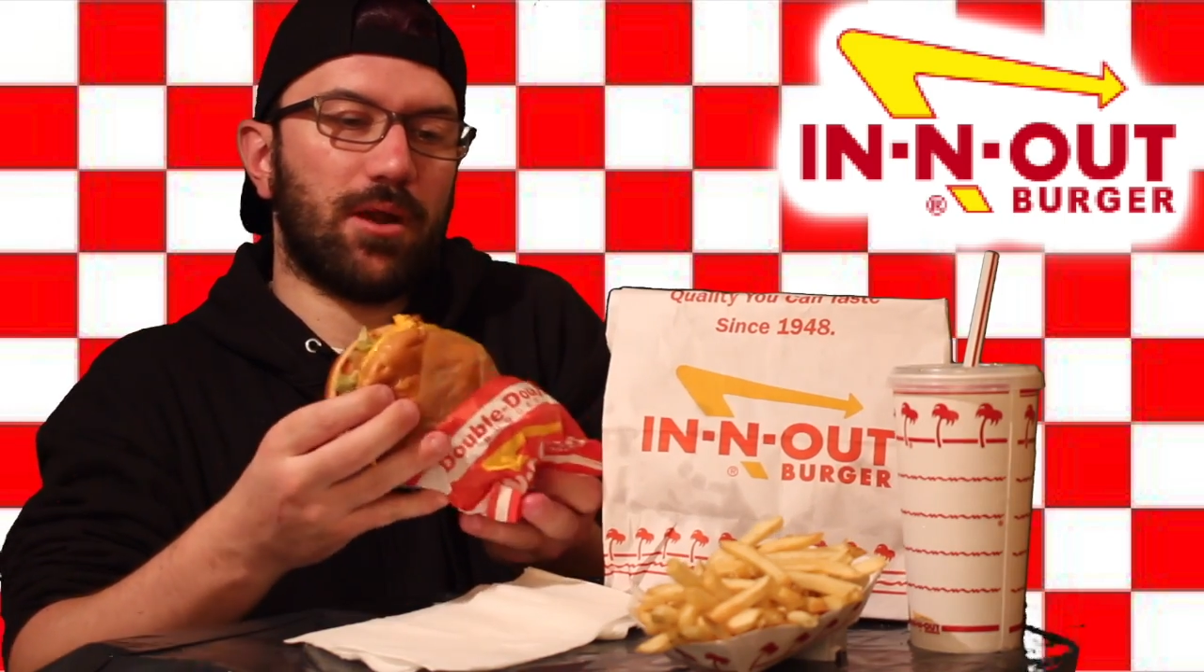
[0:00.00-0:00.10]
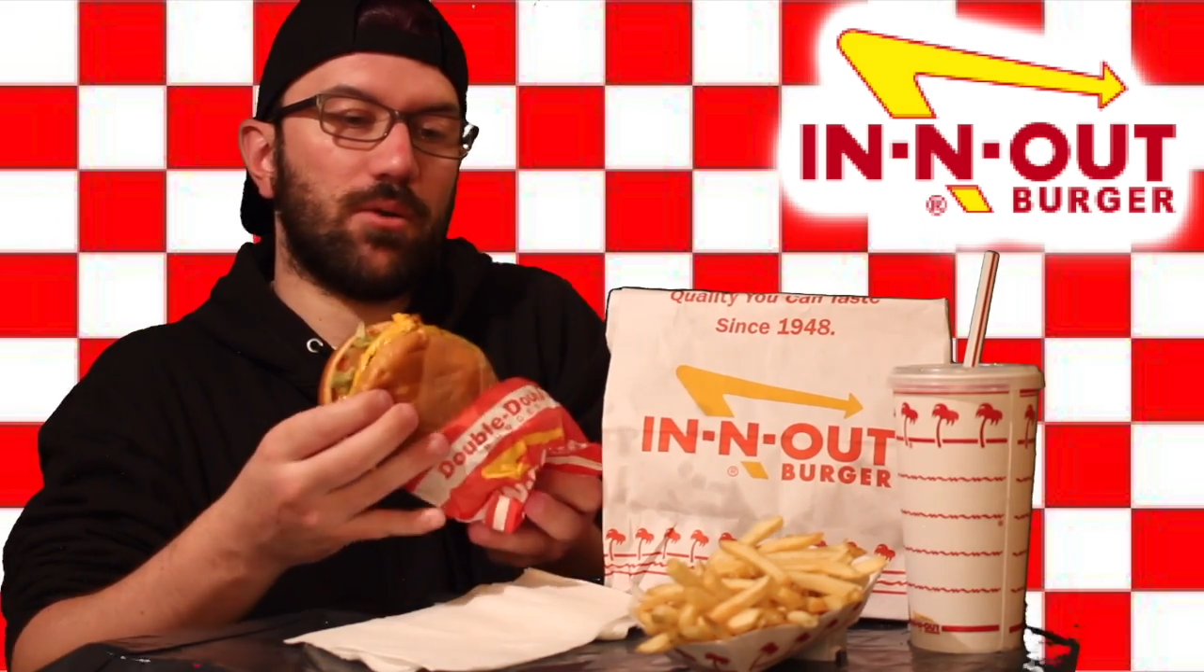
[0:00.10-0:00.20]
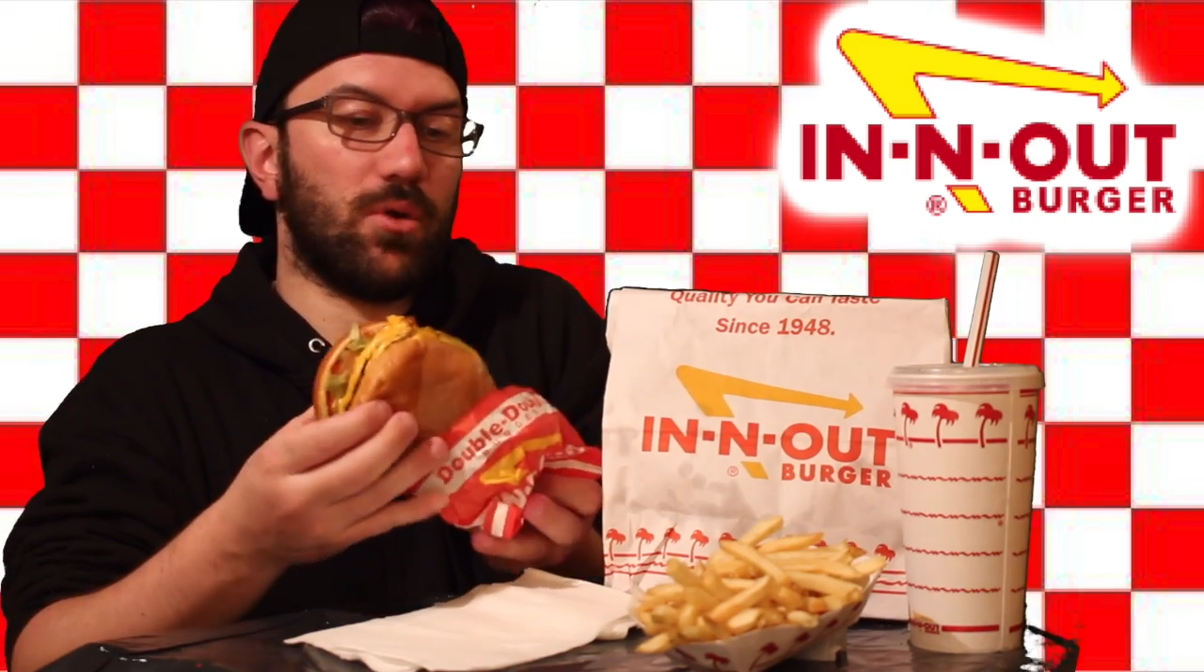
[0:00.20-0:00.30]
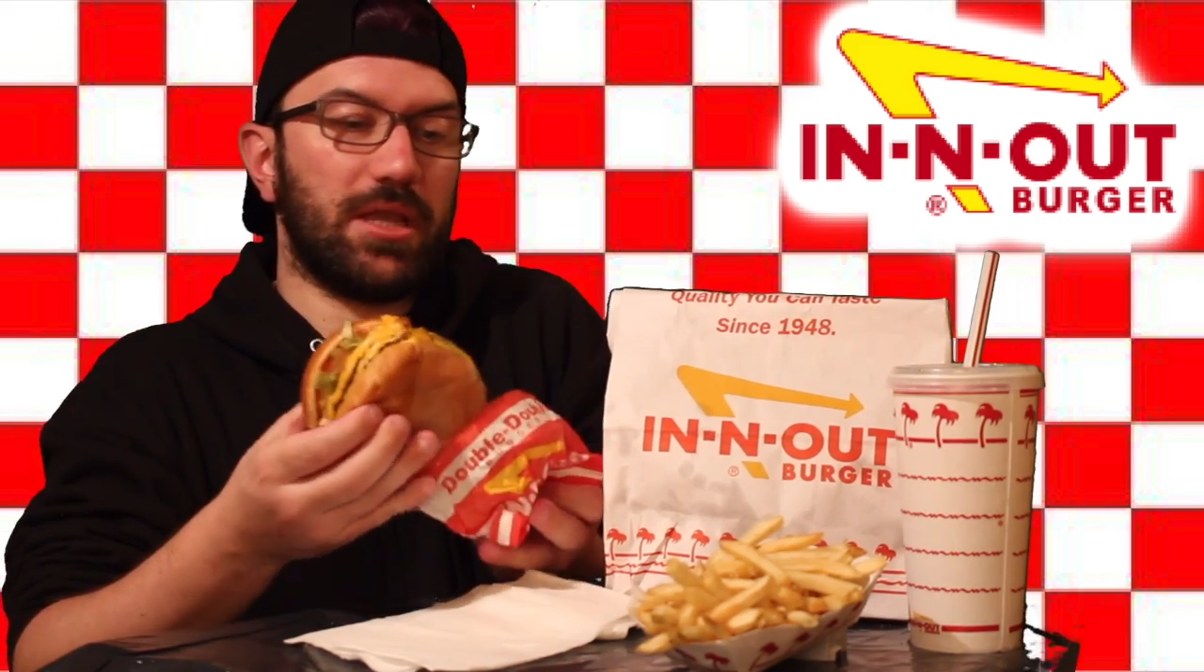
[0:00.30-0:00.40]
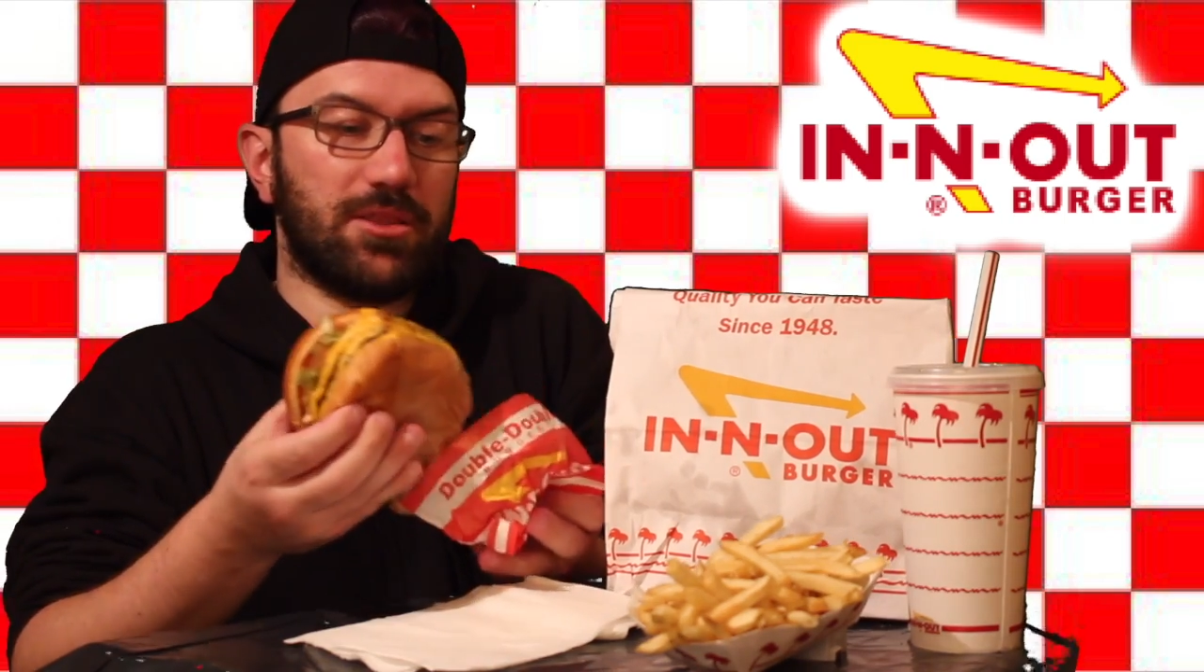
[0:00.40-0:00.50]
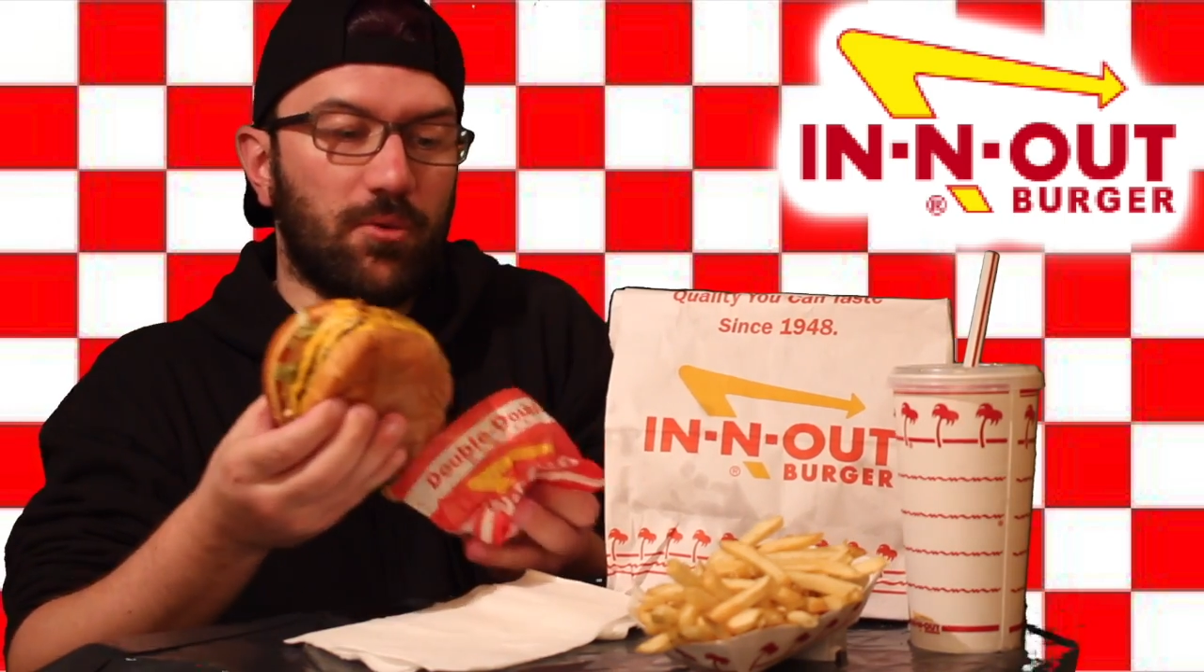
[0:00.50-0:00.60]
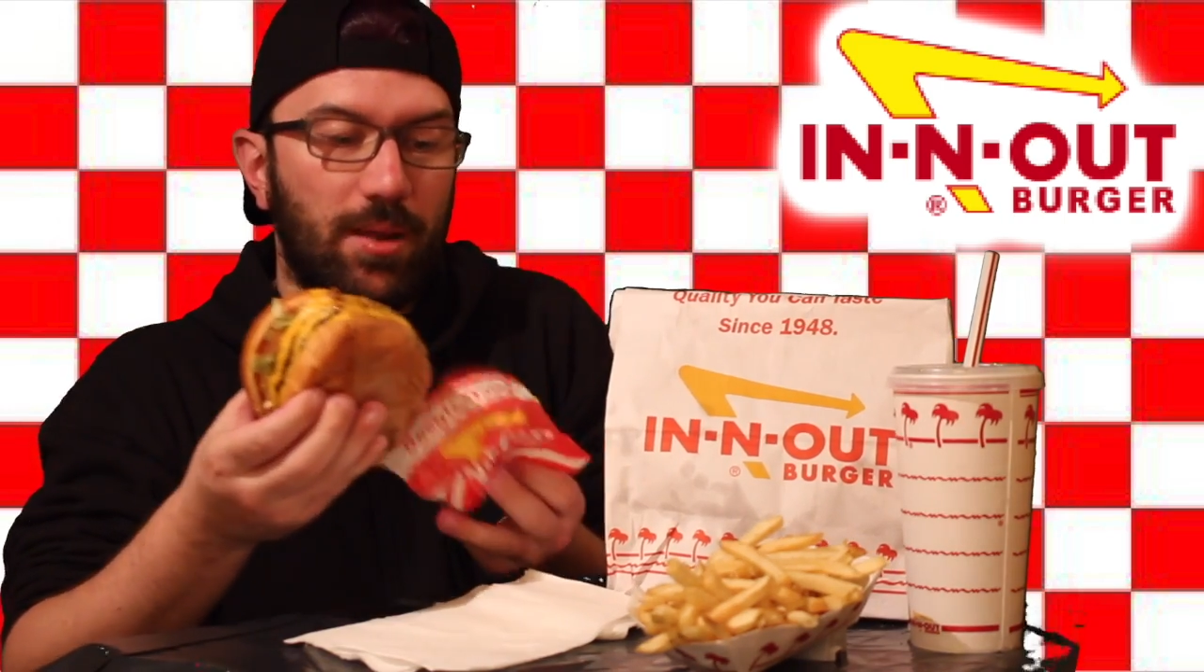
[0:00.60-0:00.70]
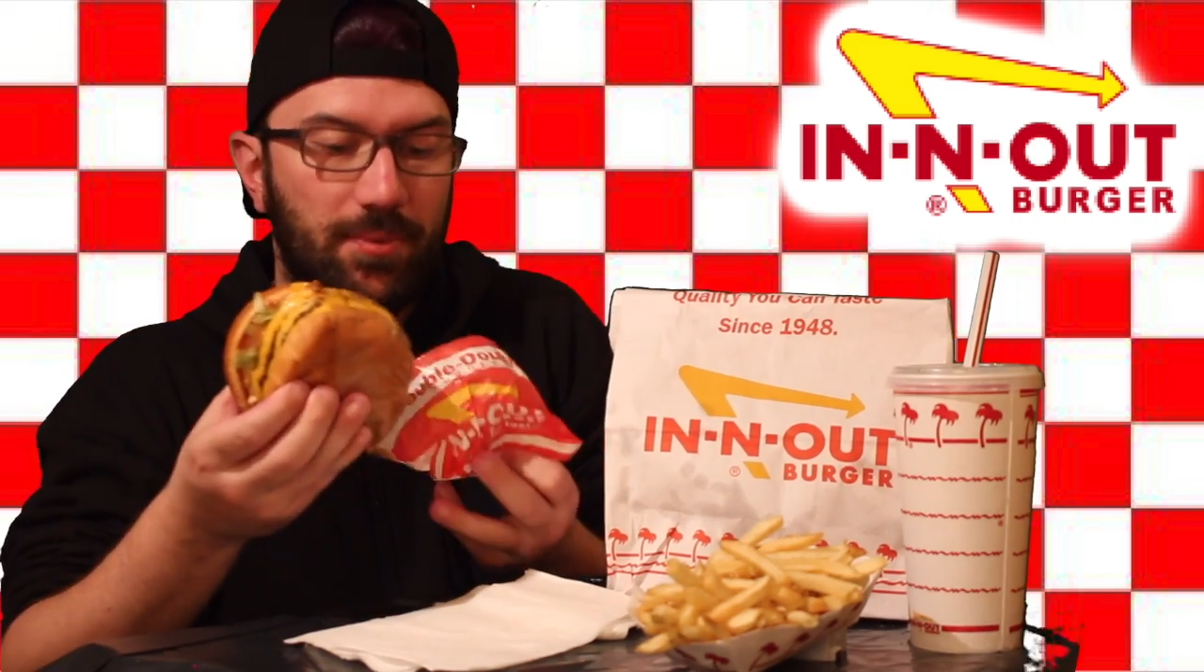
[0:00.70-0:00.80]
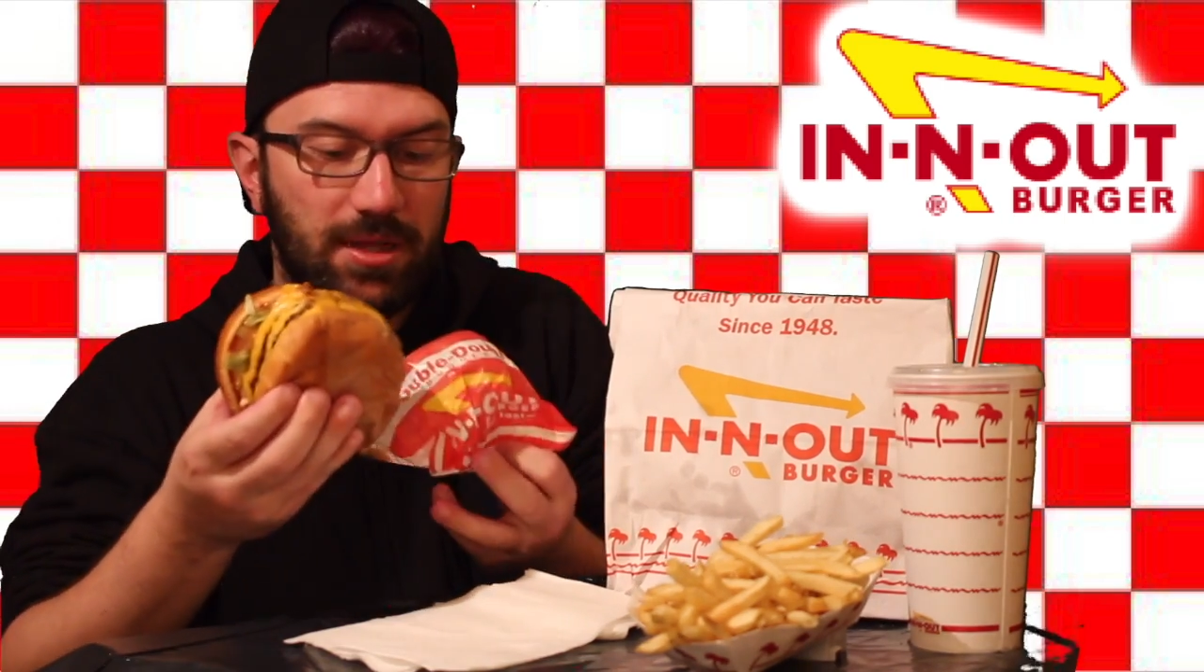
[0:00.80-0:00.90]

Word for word: I don't want to eat the wrapper.